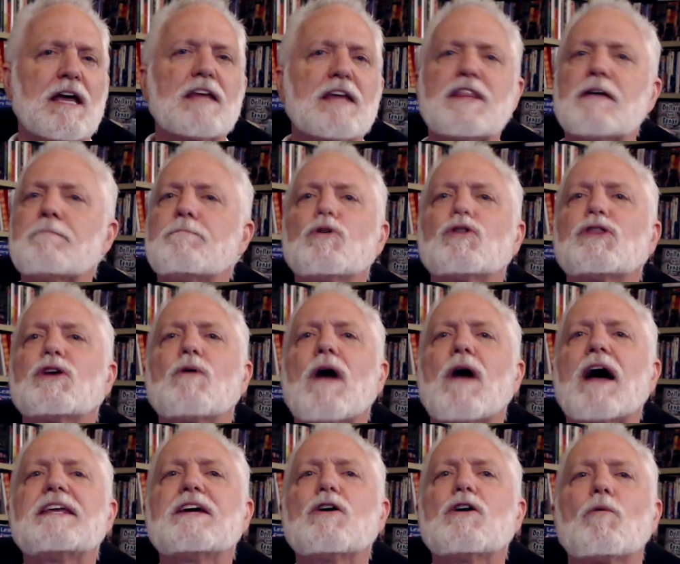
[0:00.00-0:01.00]
They put their
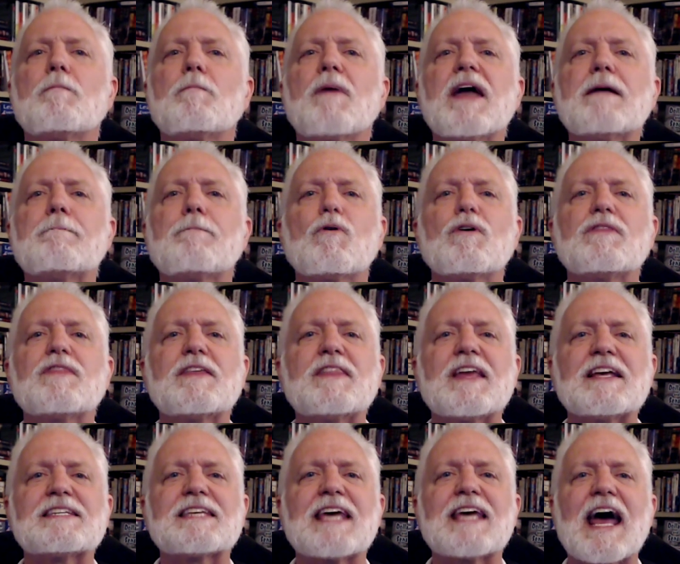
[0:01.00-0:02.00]
idea on paper, and then
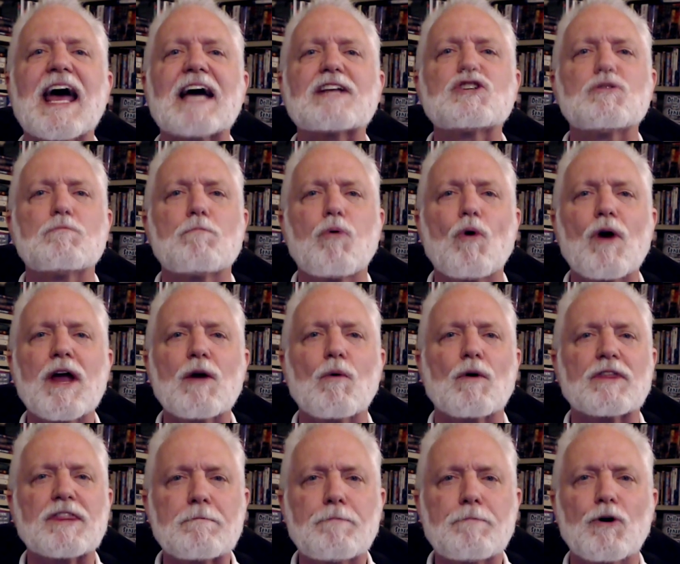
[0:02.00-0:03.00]
they set out to bring
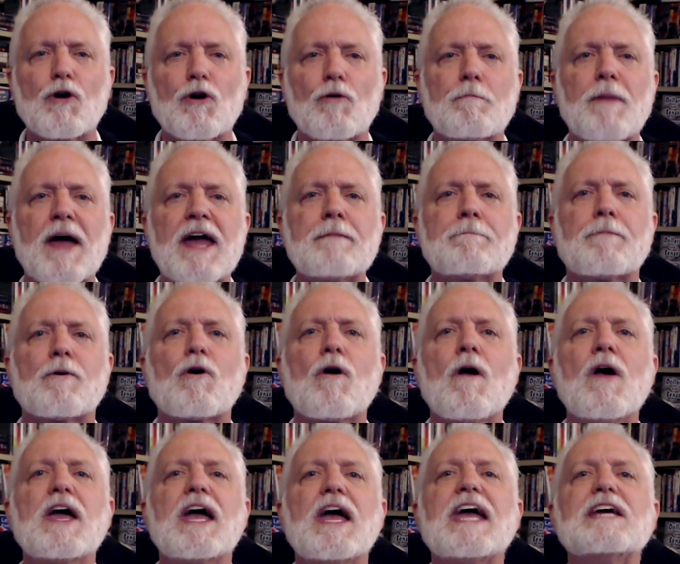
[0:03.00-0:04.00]
what they put on paper
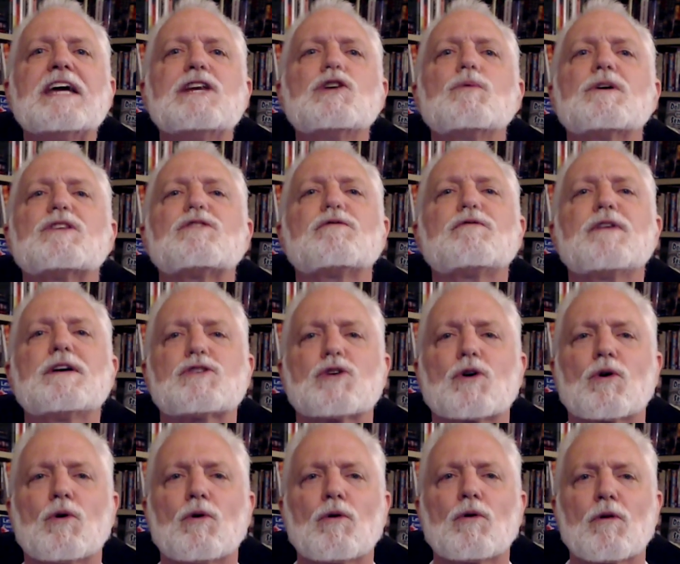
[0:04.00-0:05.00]
into its
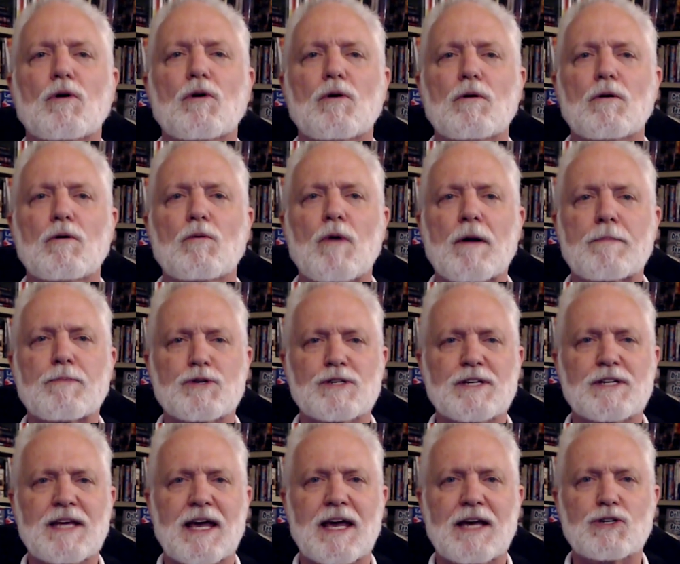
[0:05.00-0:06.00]
physical
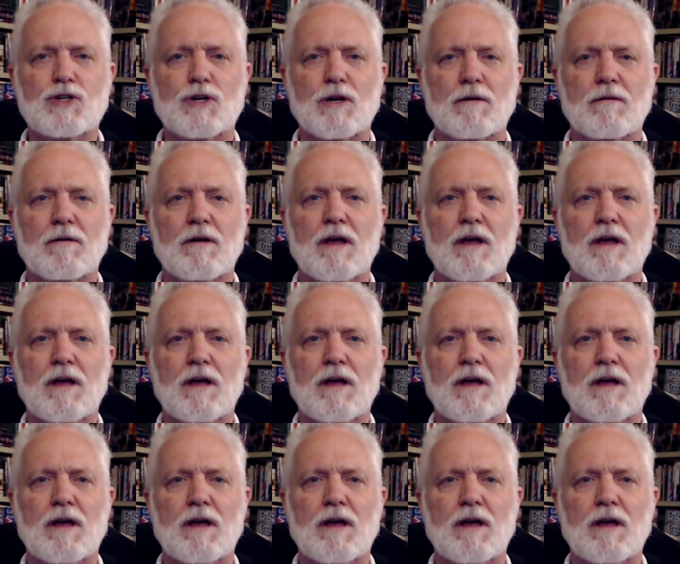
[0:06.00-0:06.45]
representation.